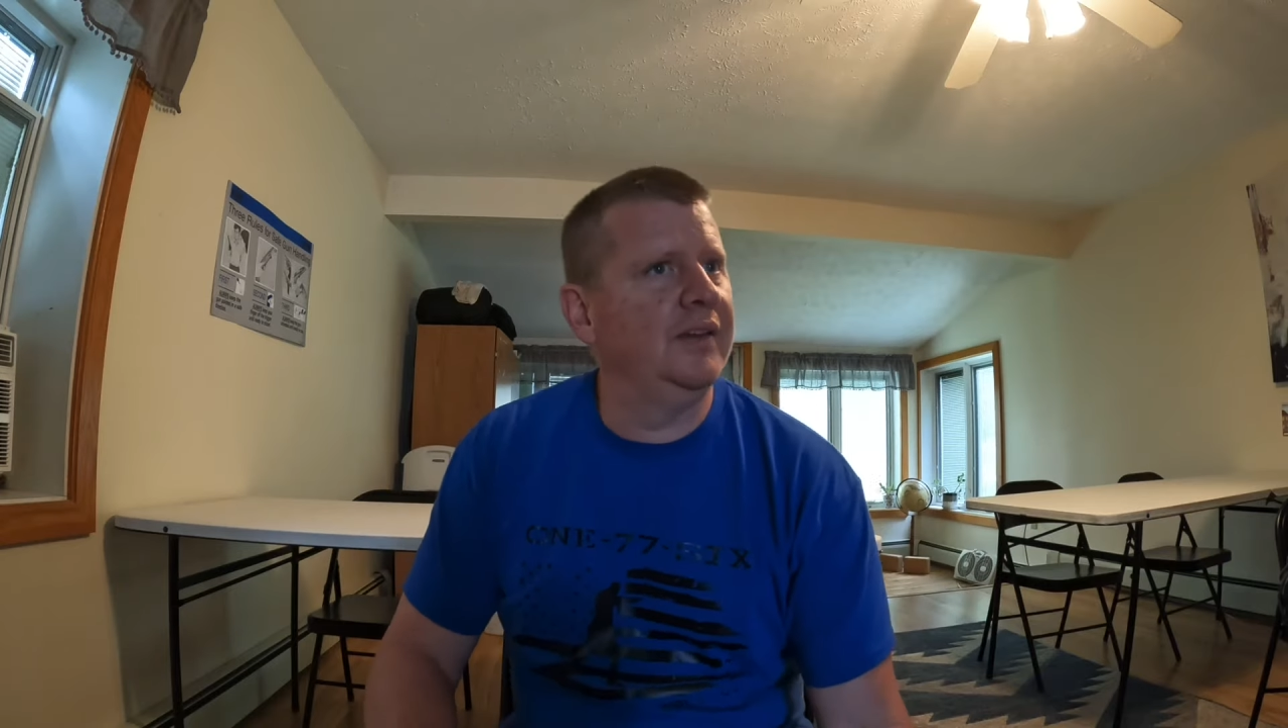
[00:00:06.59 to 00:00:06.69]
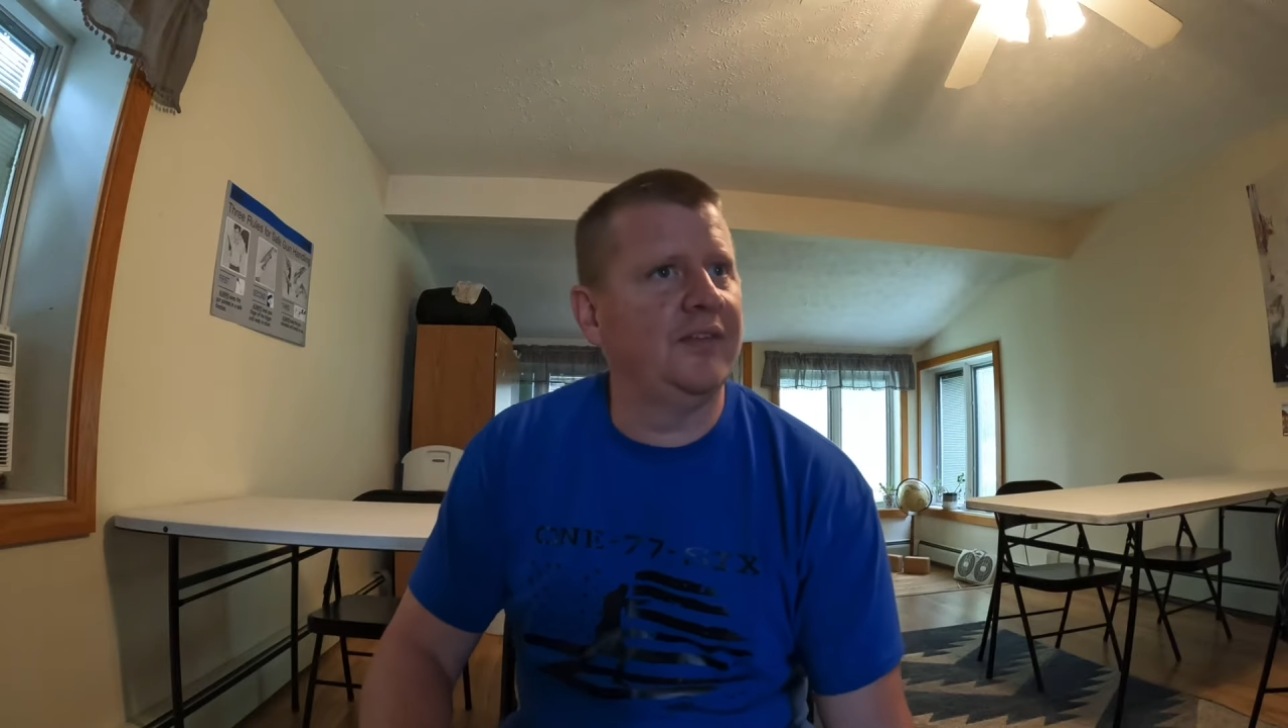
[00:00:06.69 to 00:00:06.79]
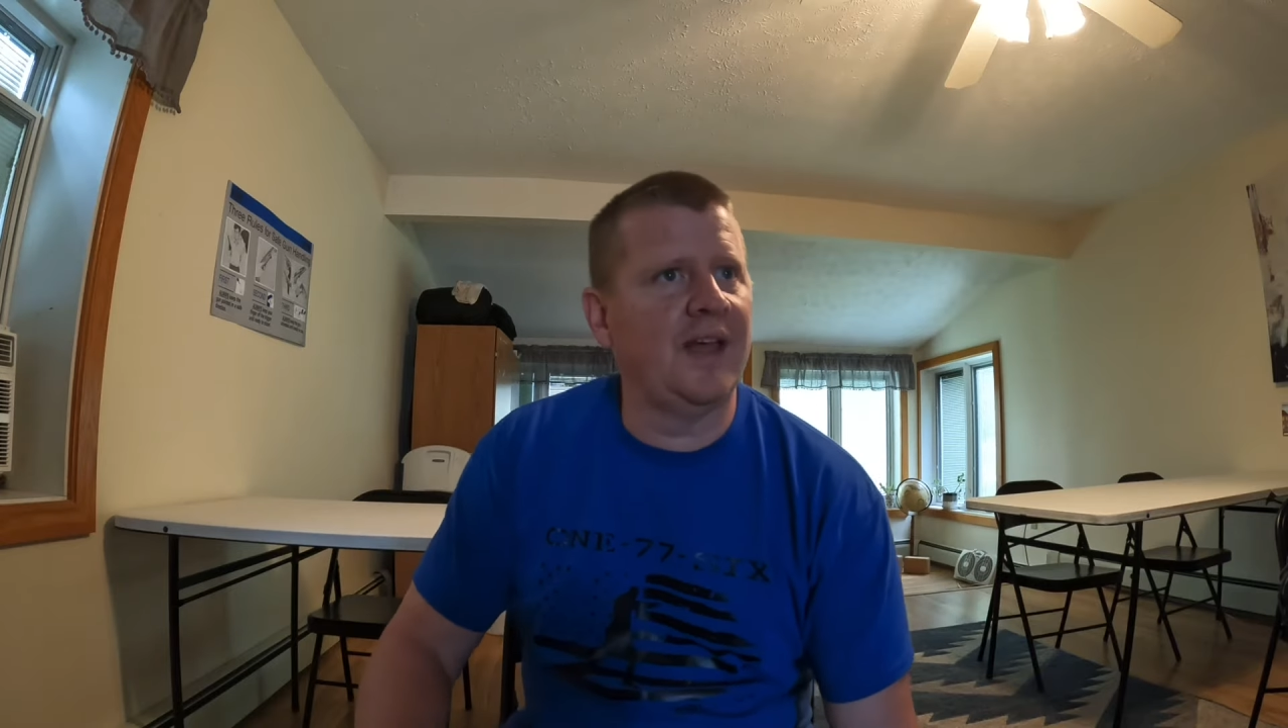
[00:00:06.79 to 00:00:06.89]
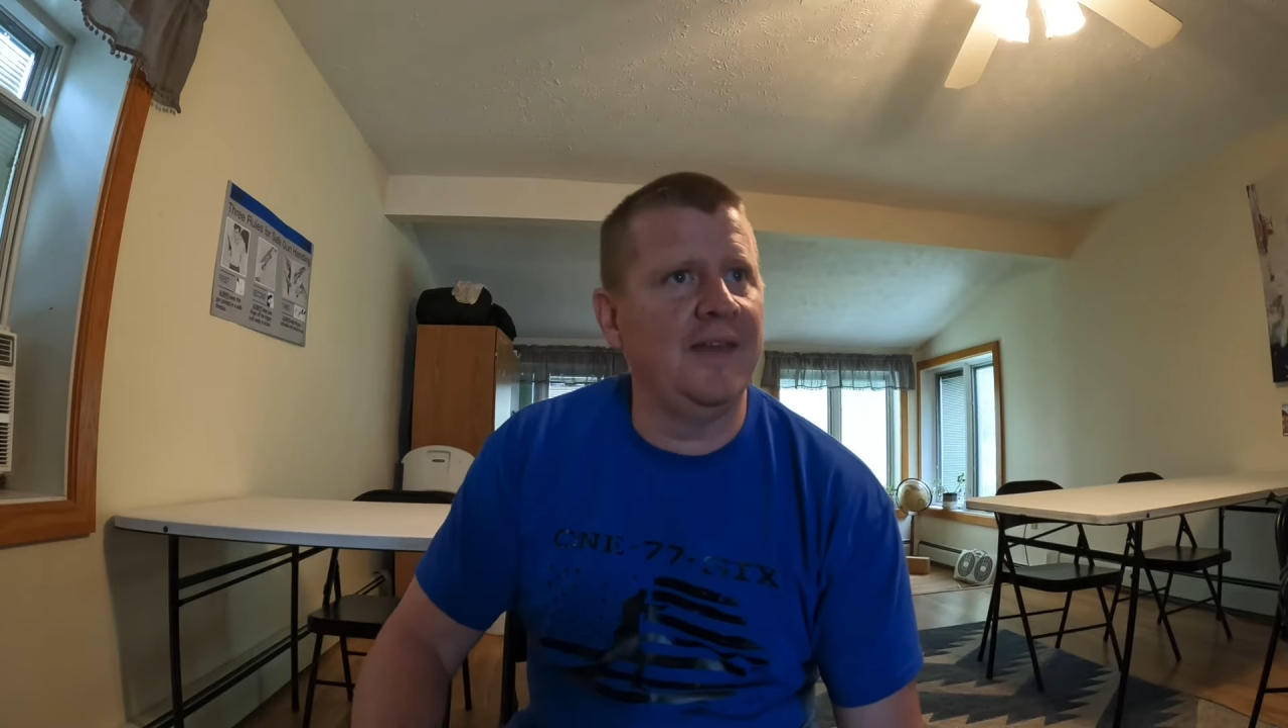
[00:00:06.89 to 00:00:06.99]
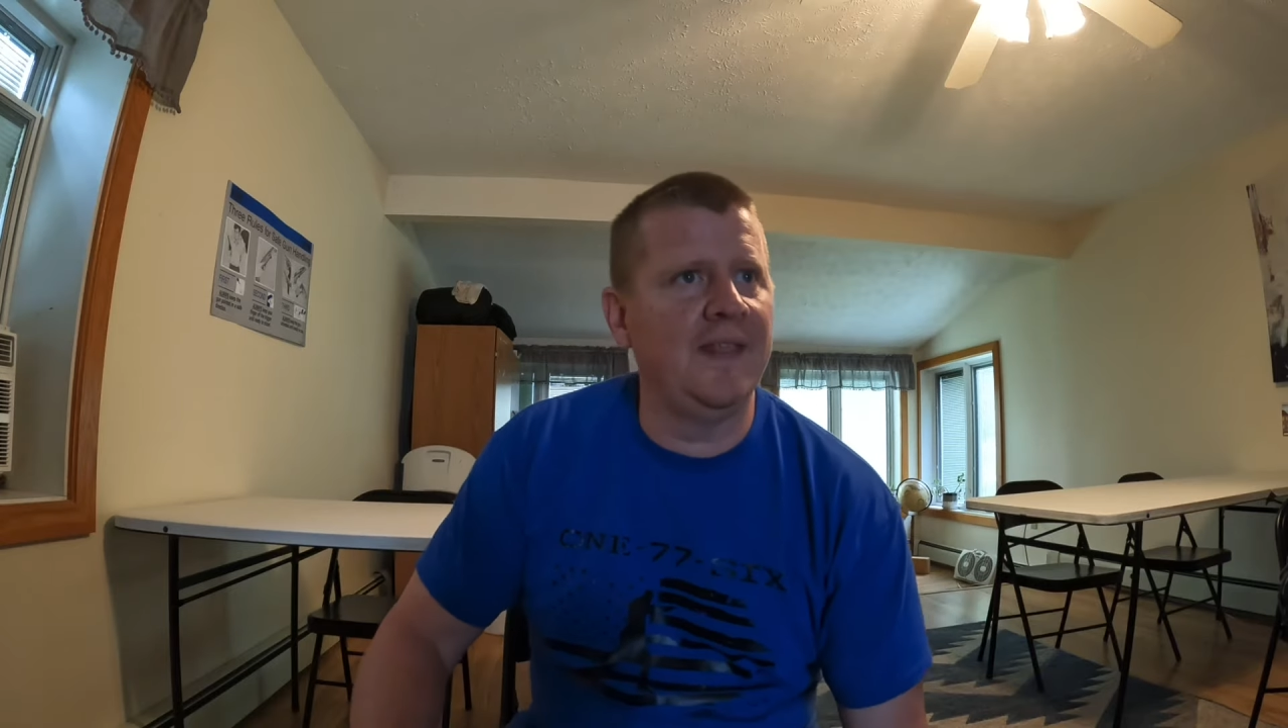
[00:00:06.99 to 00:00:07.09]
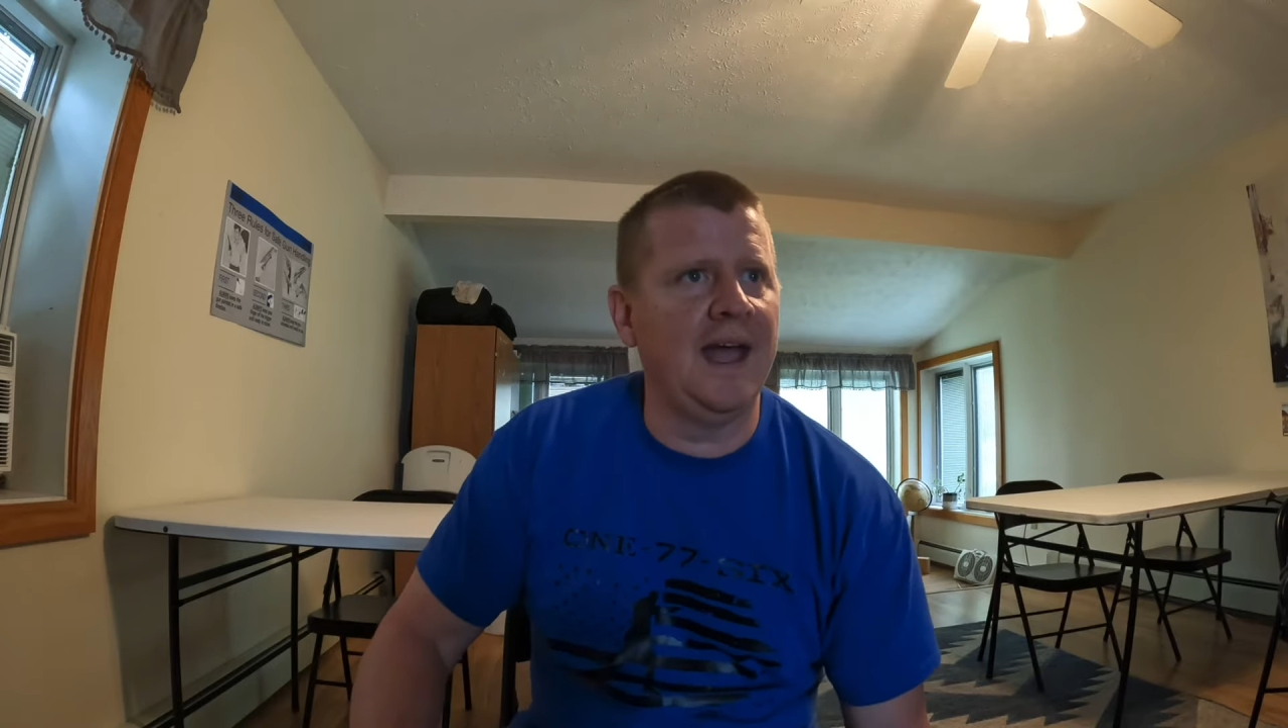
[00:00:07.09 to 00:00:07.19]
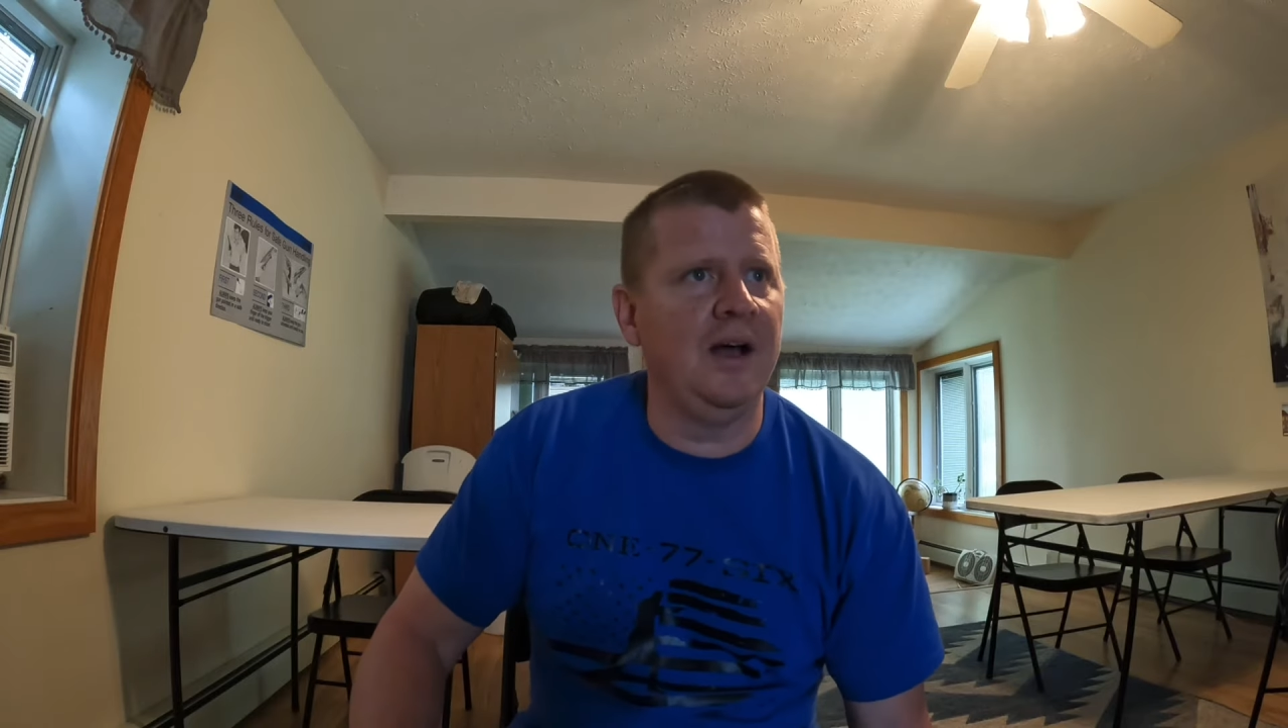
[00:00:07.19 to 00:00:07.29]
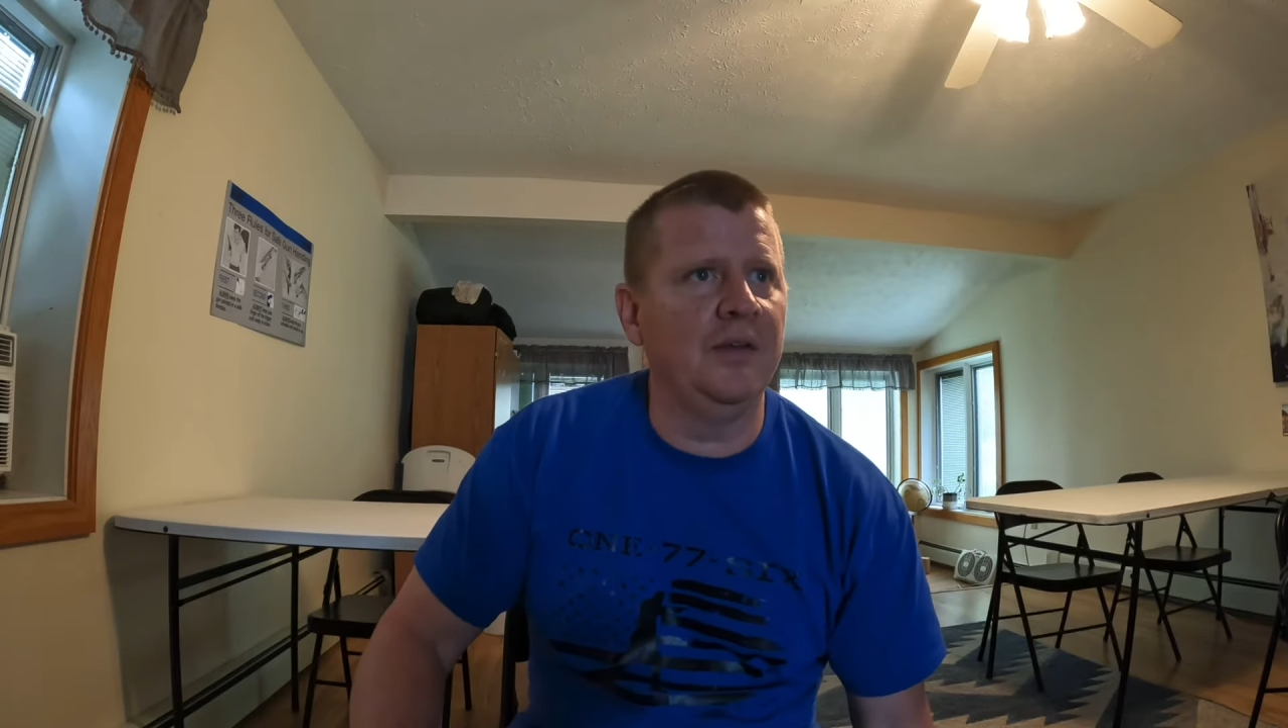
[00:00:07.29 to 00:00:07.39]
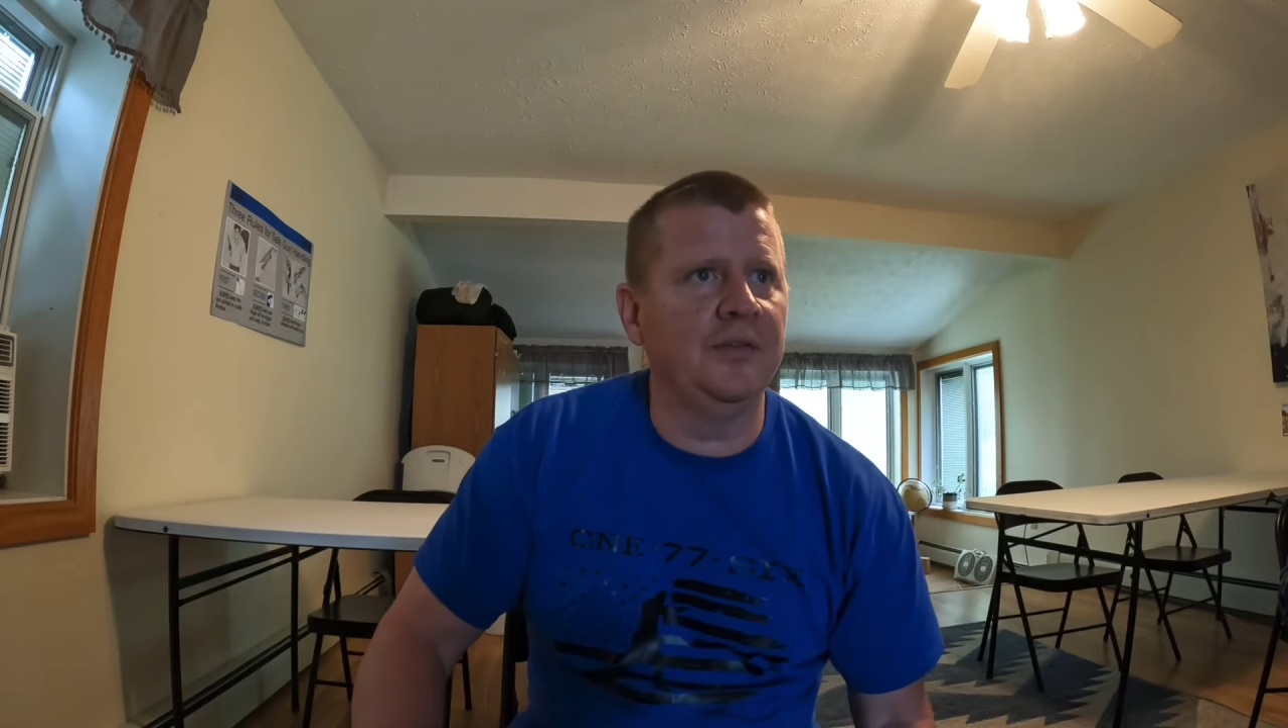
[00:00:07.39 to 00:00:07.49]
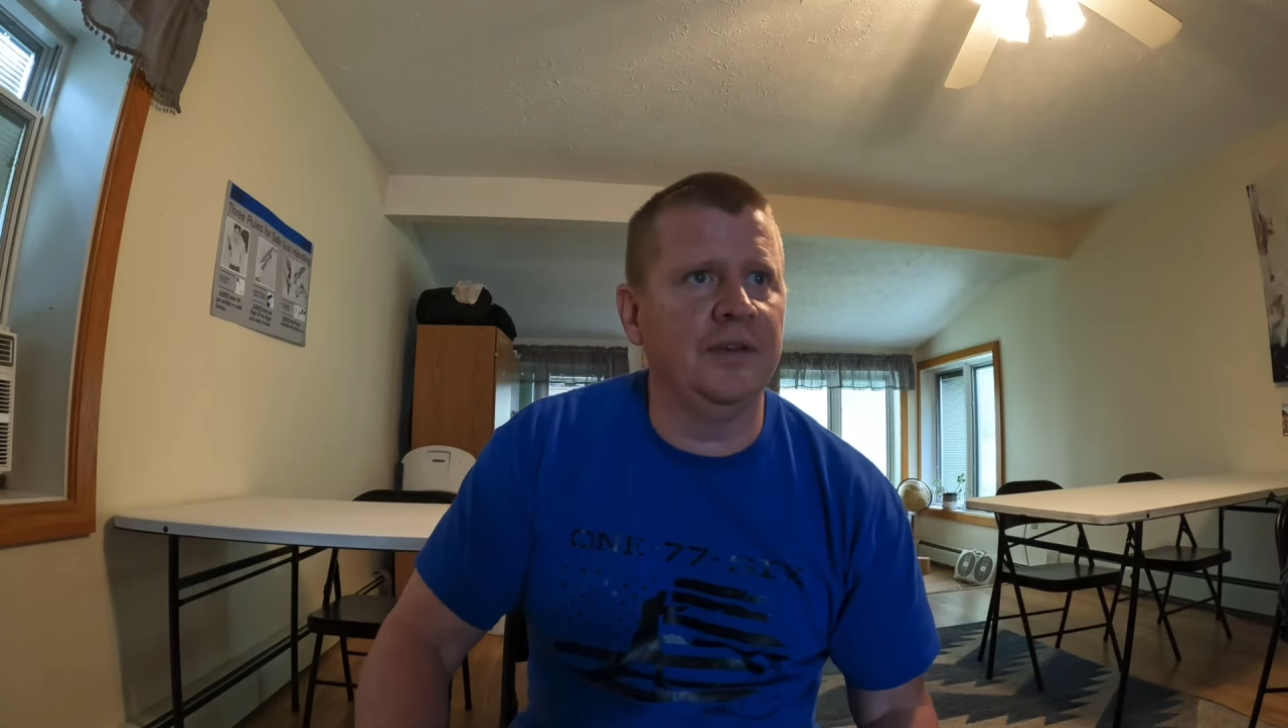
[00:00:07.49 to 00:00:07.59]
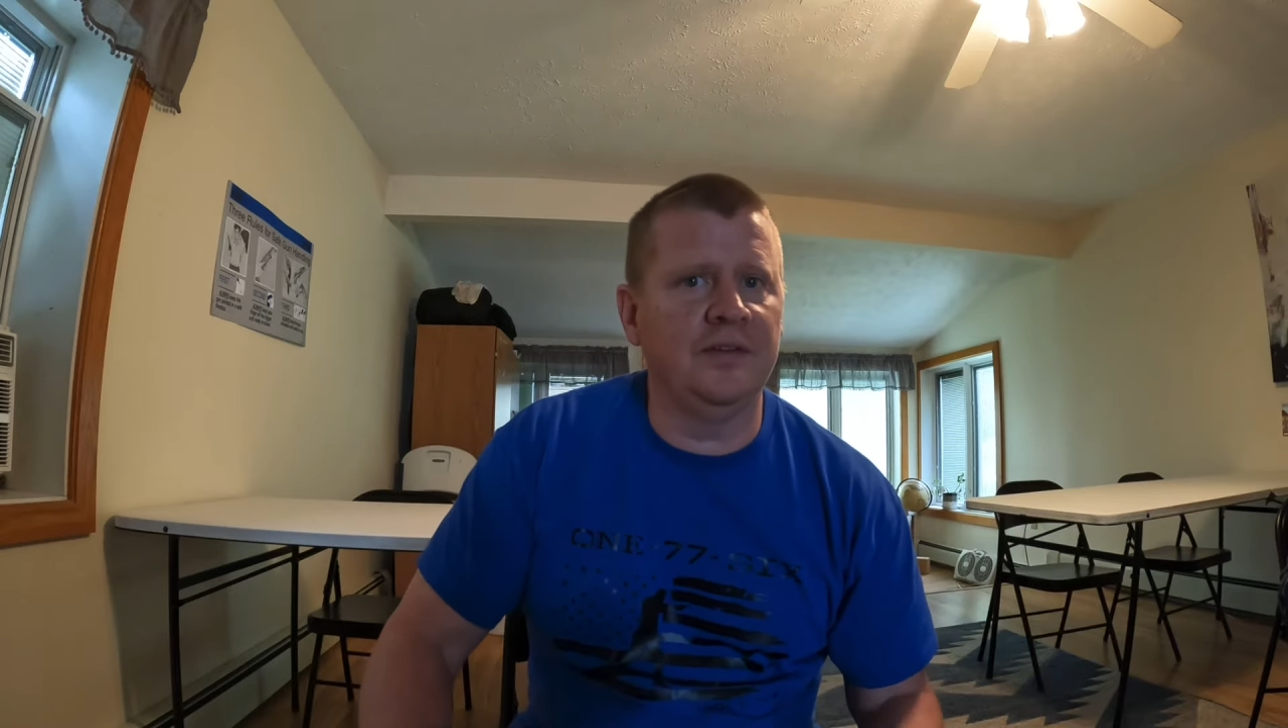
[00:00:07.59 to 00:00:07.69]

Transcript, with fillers: inside the house.